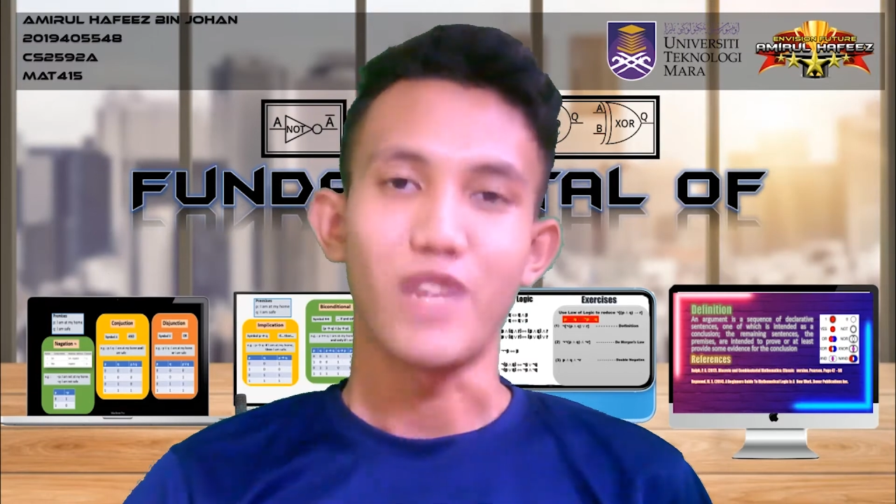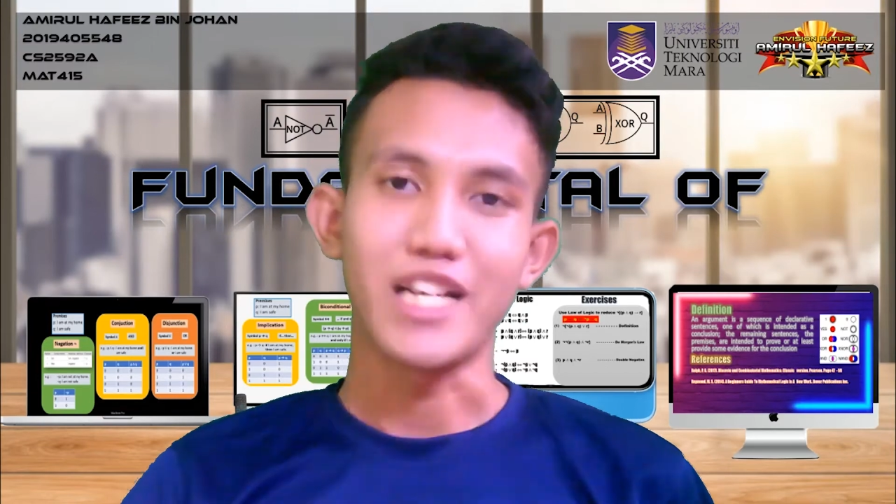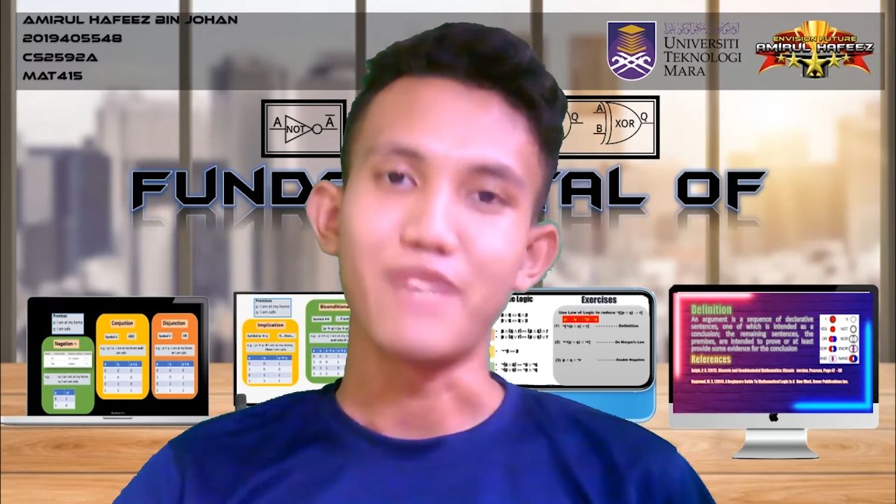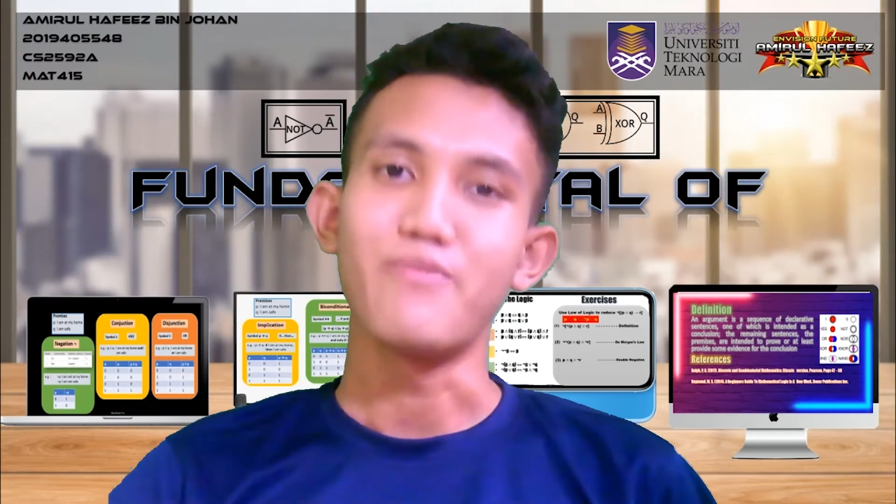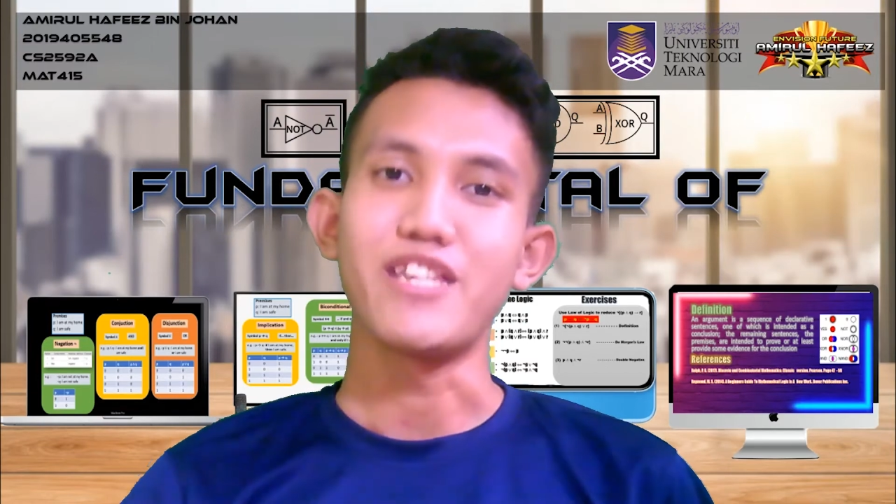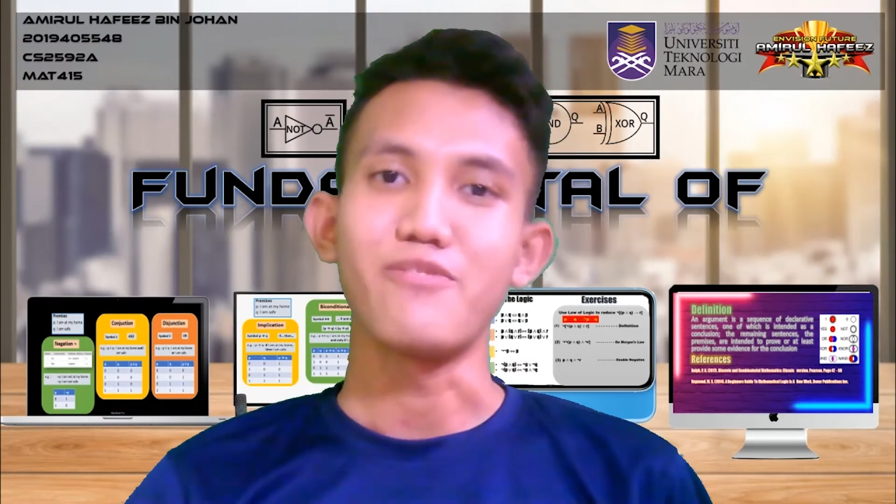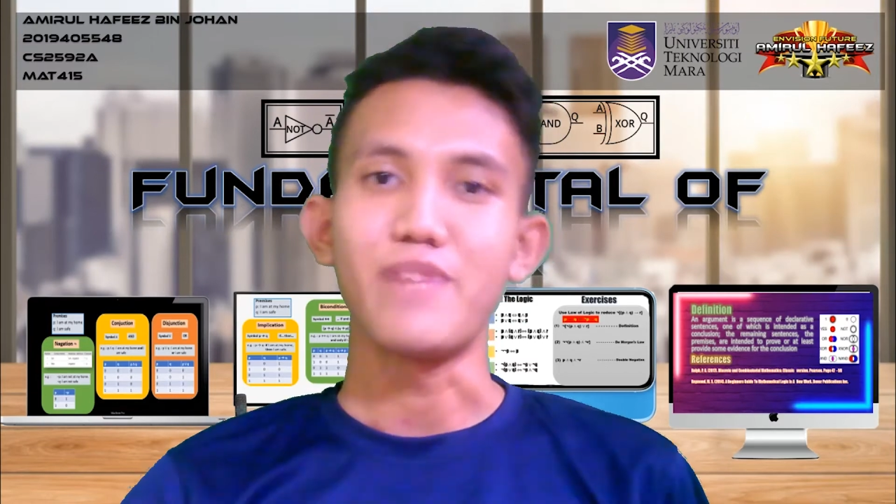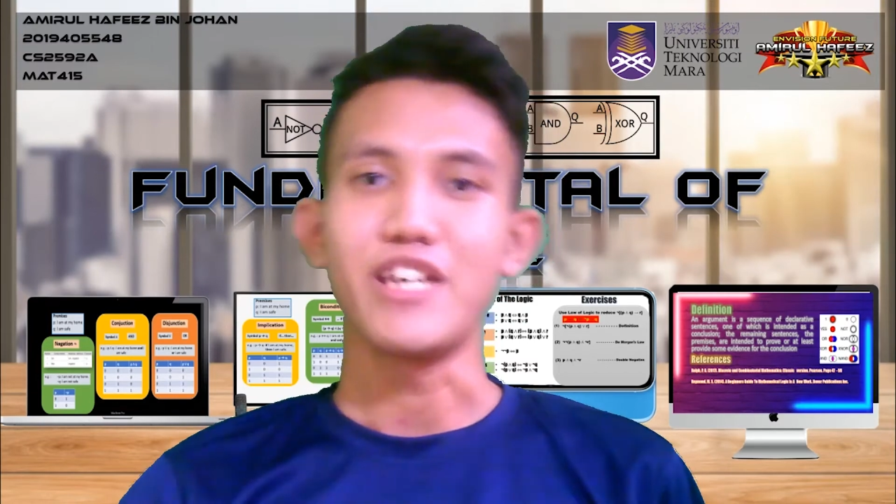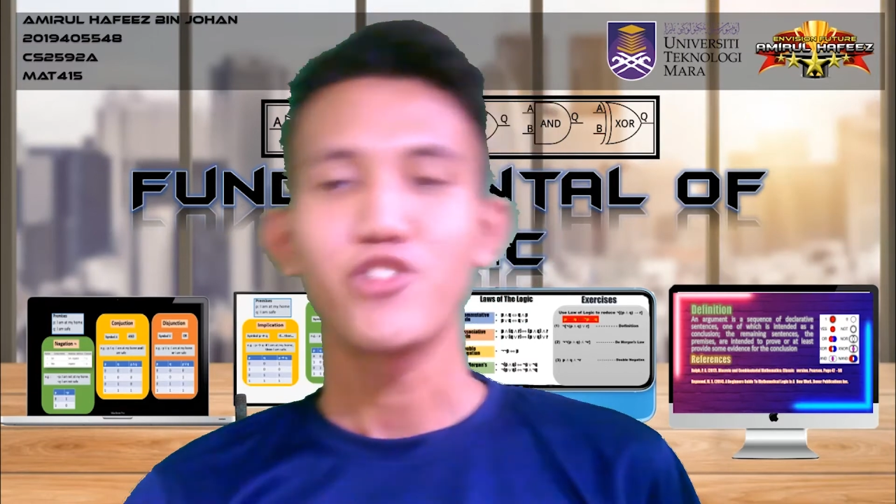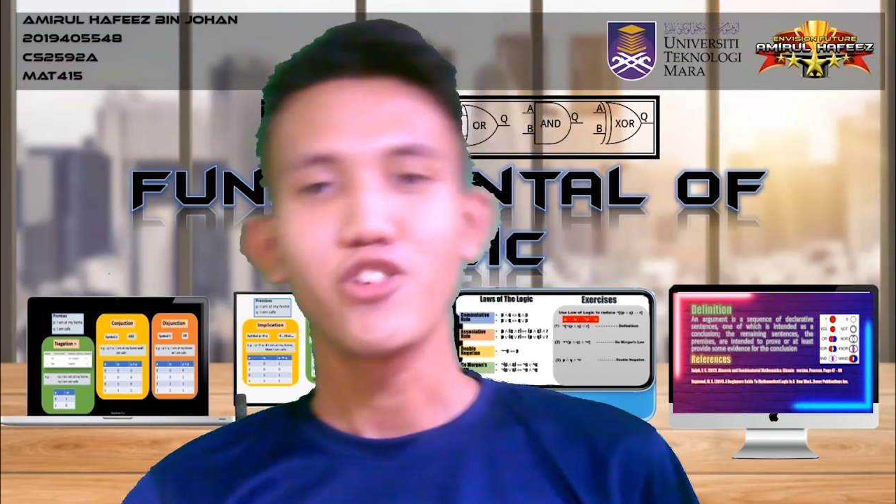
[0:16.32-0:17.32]
Welcome back to my
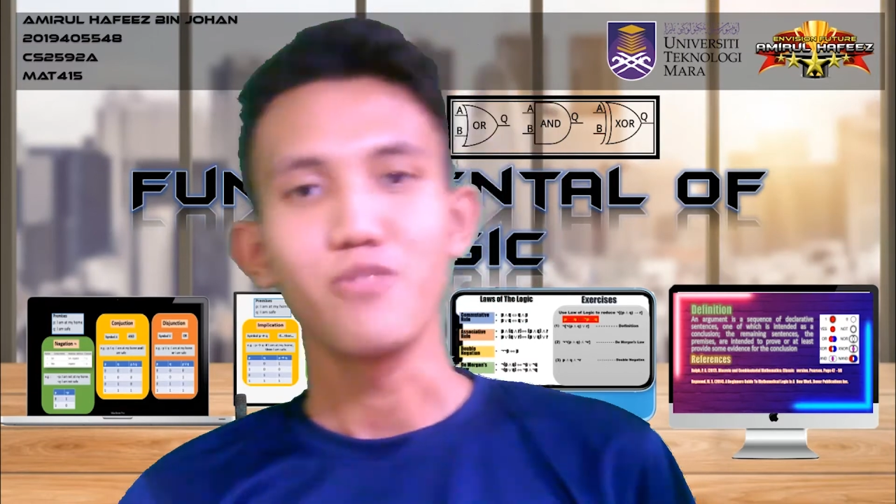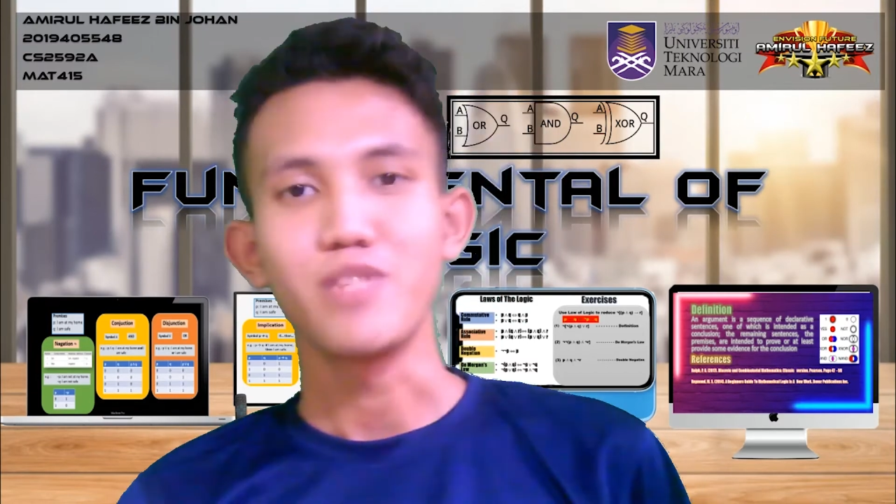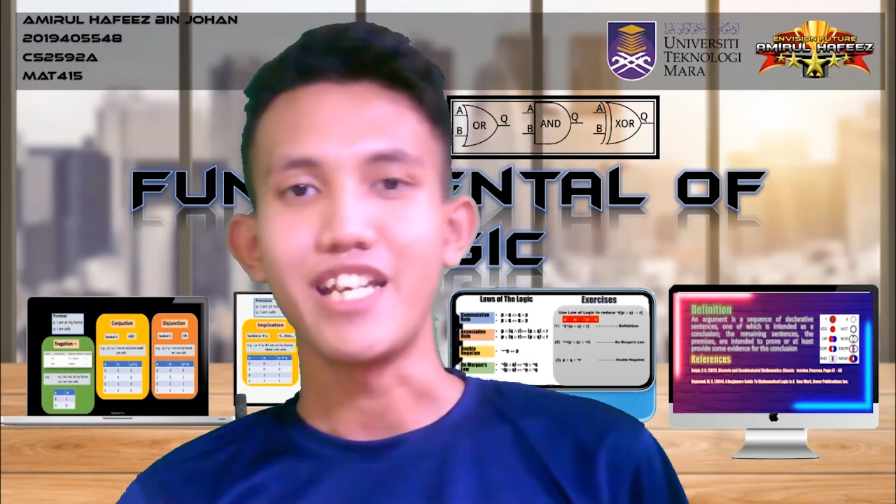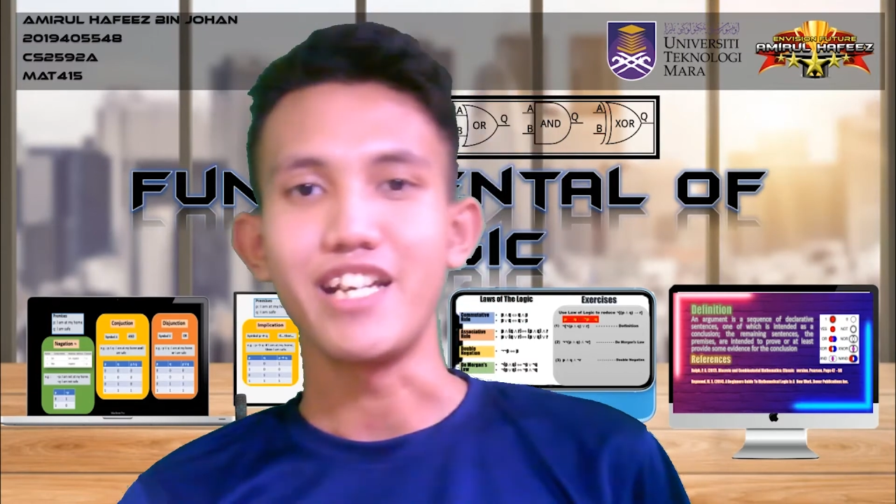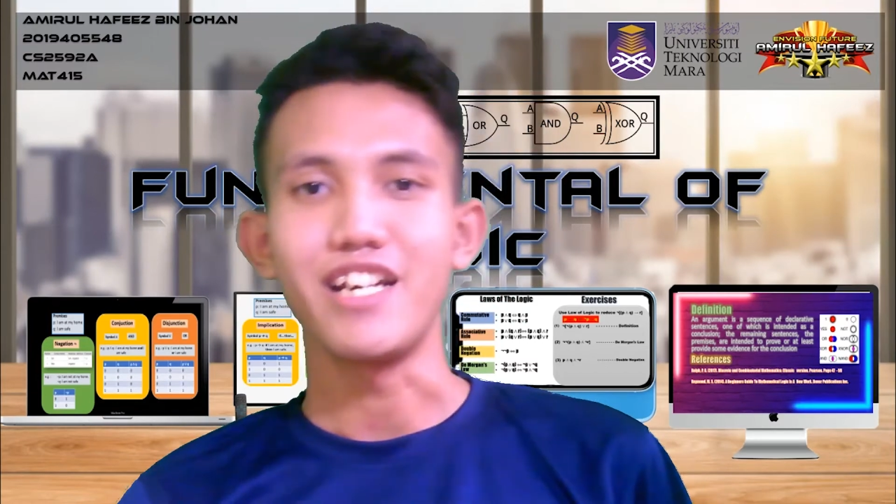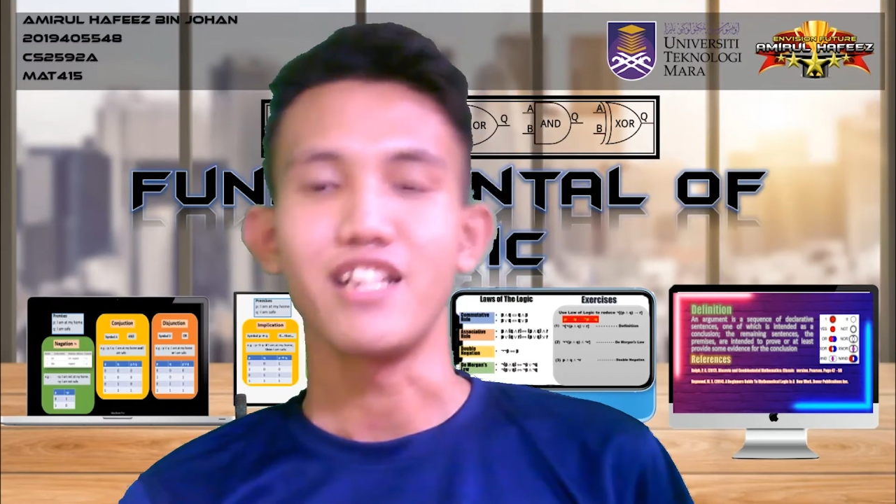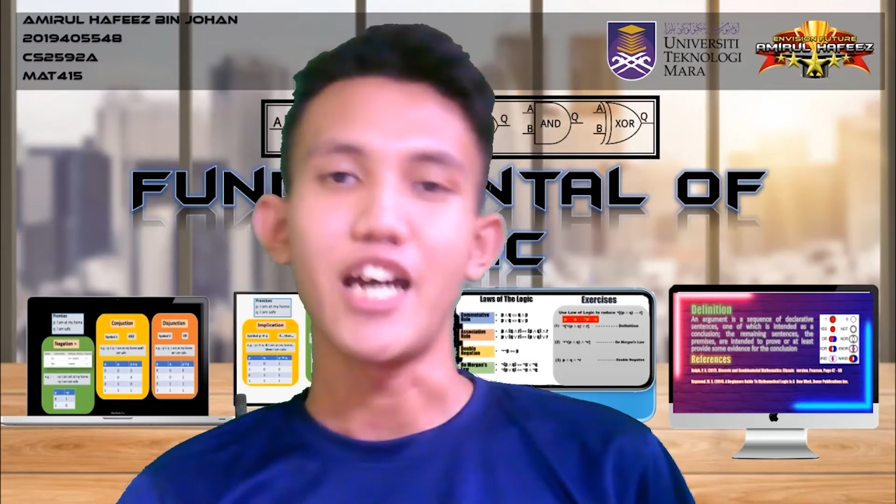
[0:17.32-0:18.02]
YouTube channel.